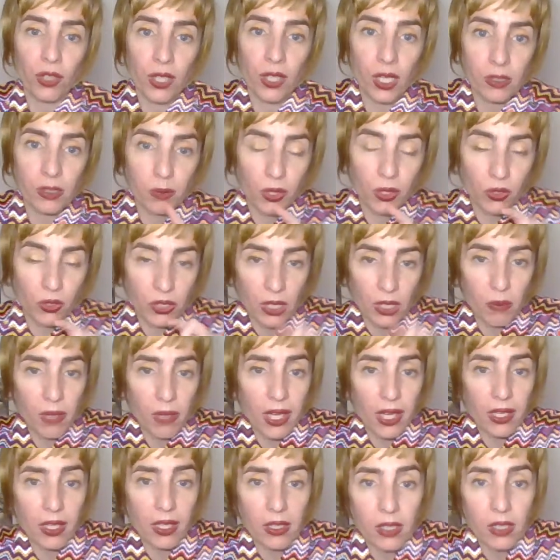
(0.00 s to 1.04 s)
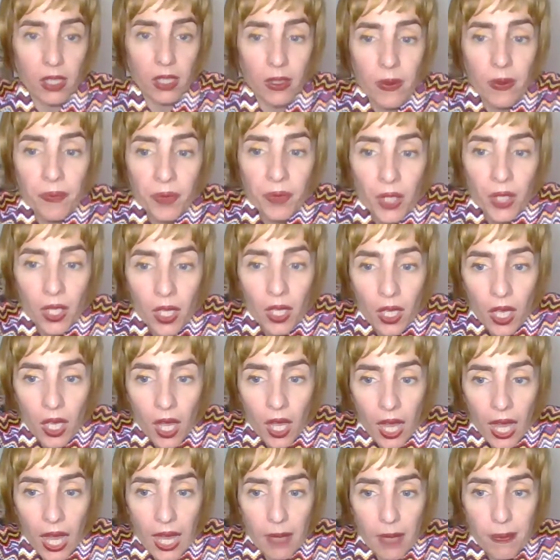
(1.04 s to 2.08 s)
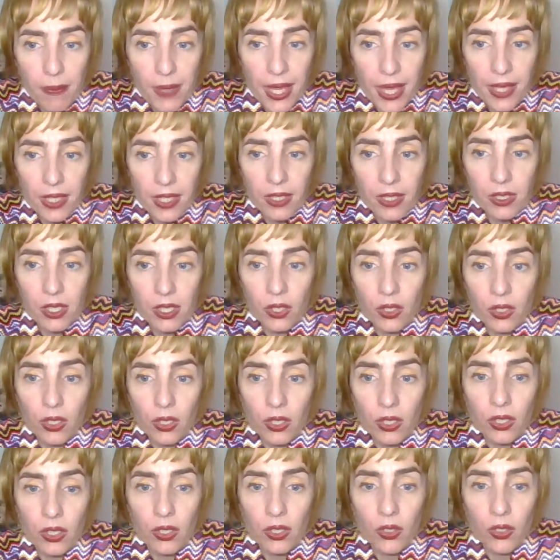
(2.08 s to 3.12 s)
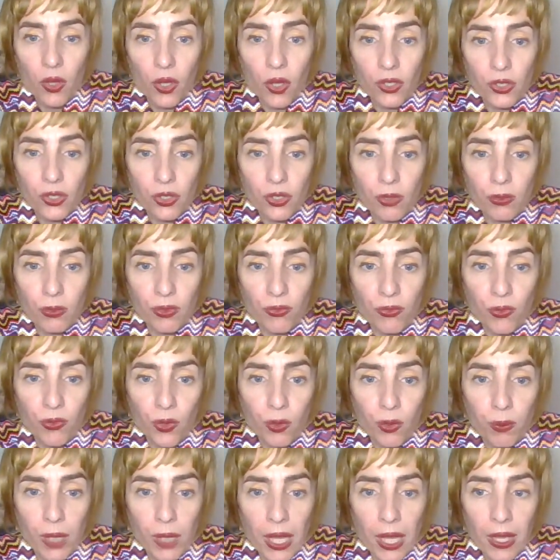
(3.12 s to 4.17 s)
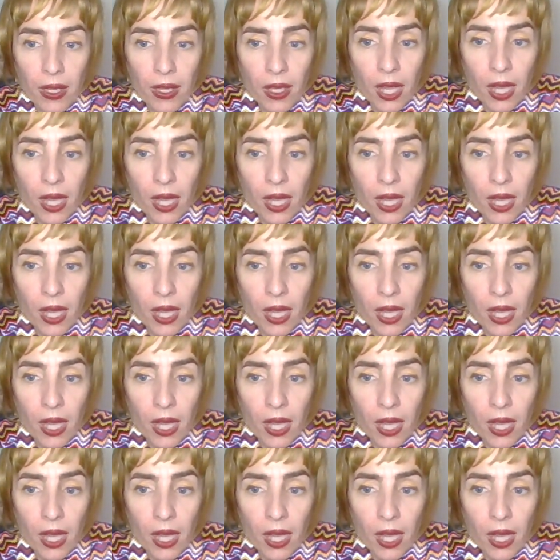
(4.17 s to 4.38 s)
guys, because I'm making the costumes for my